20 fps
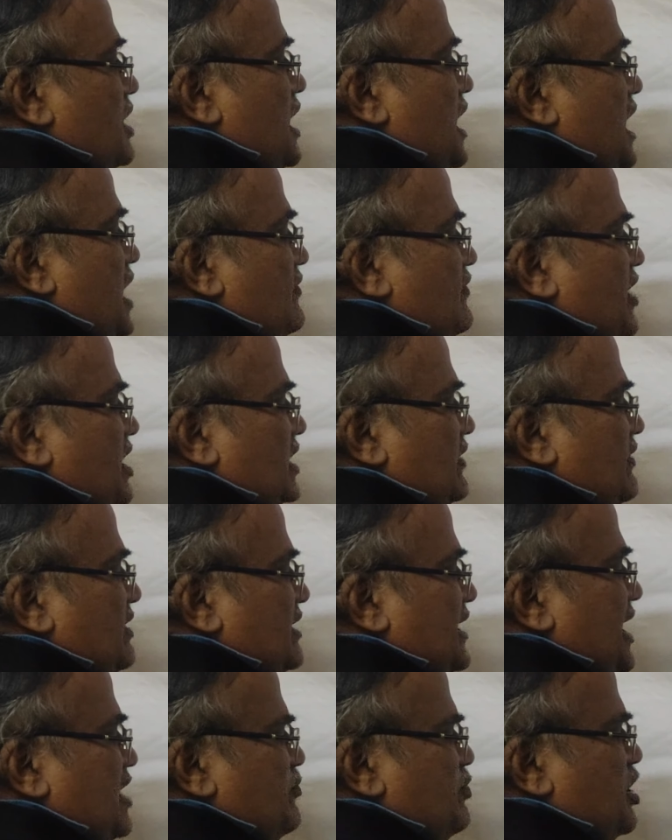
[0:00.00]
and whatever
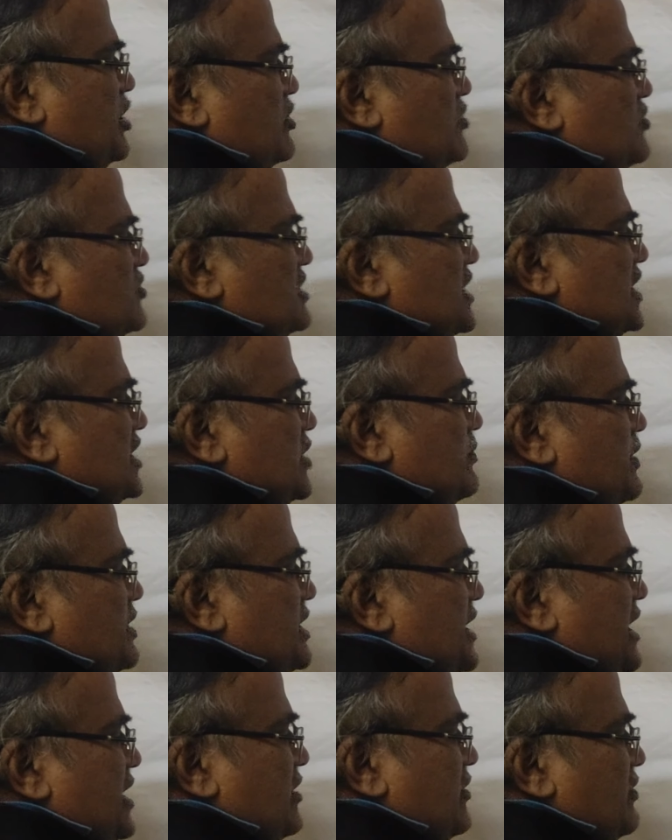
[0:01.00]
the hypotenuse, let it be
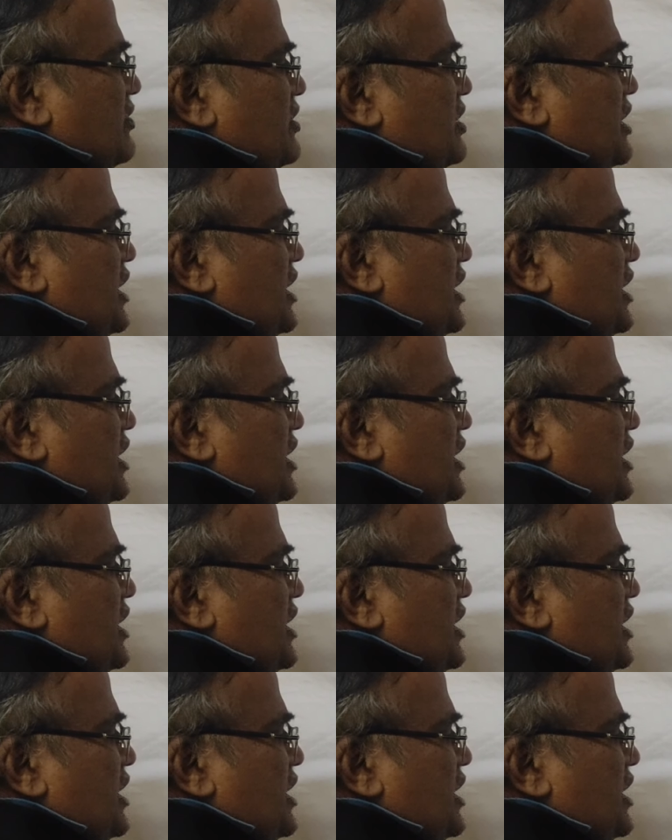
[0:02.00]
there,